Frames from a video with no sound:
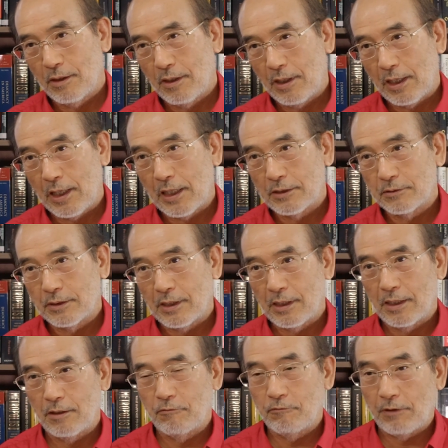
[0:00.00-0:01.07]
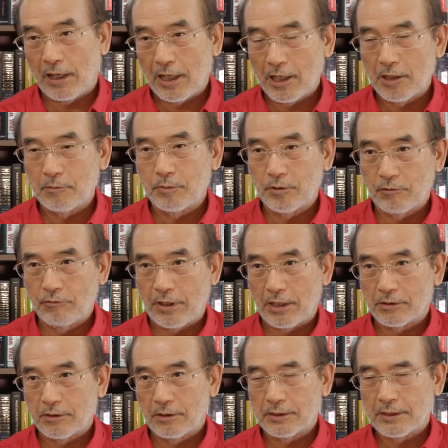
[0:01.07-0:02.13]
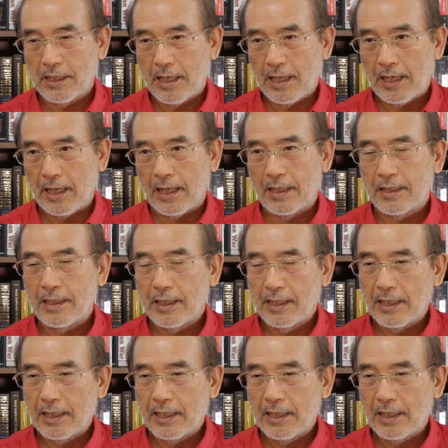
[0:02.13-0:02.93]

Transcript: has 5 prefectures, and